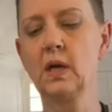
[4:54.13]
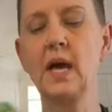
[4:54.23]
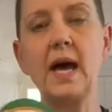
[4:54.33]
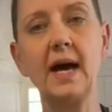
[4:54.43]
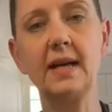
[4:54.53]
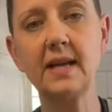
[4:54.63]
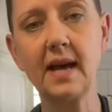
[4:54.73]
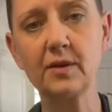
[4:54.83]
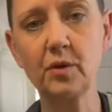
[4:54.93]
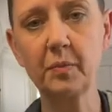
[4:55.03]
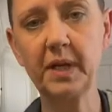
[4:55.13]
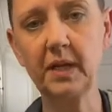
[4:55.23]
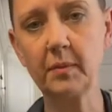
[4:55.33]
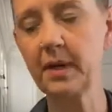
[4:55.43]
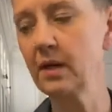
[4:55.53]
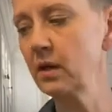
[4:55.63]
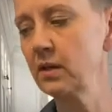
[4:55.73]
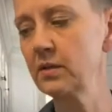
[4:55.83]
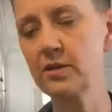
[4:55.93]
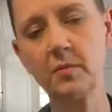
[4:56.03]
add natural peanut butter
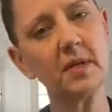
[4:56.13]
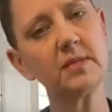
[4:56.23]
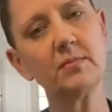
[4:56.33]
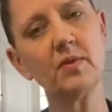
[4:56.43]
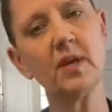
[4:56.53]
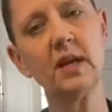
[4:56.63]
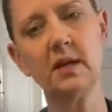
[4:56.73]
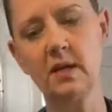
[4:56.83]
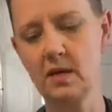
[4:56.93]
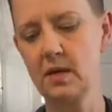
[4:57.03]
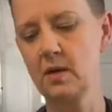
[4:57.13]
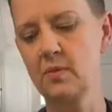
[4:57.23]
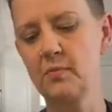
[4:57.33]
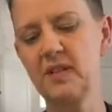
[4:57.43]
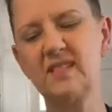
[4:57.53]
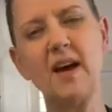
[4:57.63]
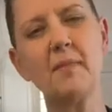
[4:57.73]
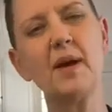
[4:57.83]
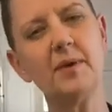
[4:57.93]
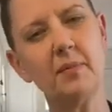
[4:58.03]
to my smoothie, but that
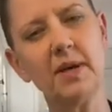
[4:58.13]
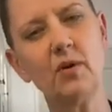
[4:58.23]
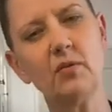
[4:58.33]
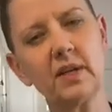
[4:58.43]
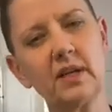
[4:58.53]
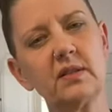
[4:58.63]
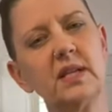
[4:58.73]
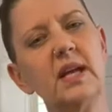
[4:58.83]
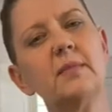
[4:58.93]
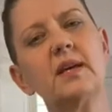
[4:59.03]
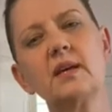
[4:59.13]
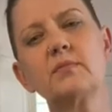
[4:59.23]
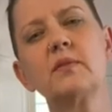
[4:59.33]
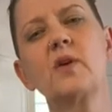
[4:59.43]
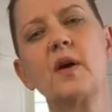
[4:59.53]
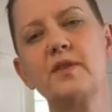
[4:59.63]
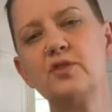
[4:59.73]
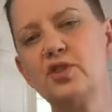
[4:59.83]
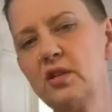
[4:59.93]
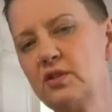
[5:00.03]
might be a bit overkill today because we've got the
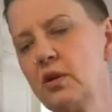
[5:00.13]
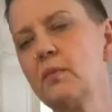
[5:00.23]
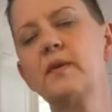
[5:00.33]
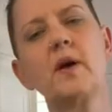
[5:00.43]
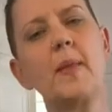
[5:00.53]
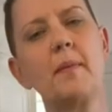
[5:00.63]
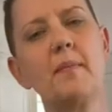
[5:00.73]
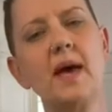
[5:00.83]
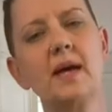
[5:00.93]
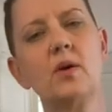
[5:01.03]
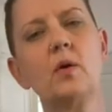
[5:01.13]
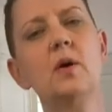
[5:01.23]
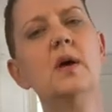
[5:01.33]
ginger, we've got the mango.